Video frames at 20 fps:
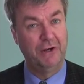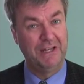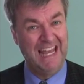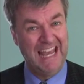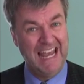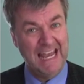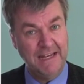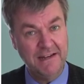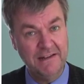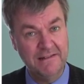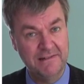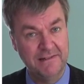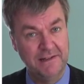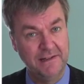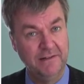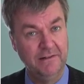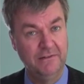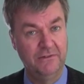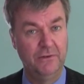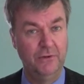anything
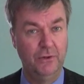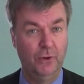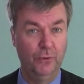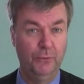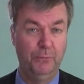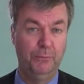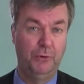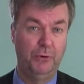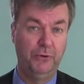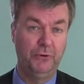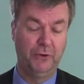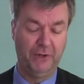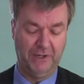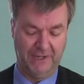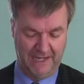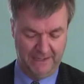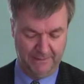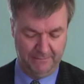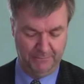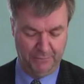the notebook
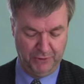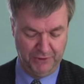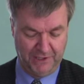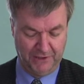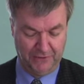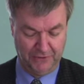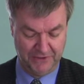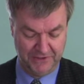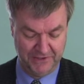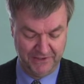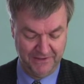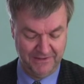can put out.